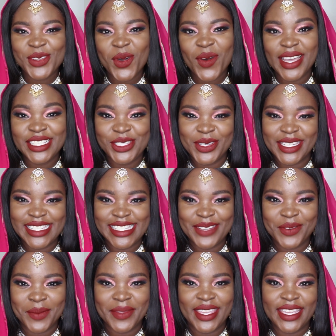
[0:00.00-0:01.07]
So as you can
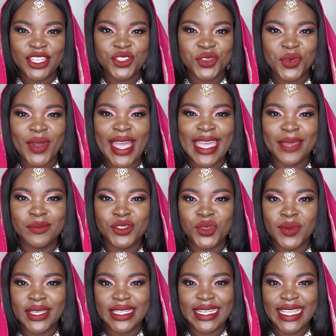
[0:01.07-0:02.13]
see from the intro, I am
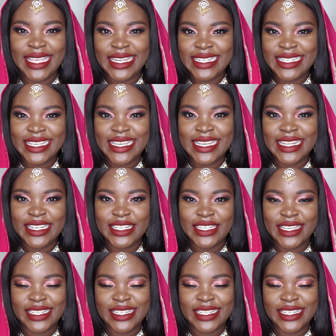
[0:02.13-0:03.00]
doing an Indian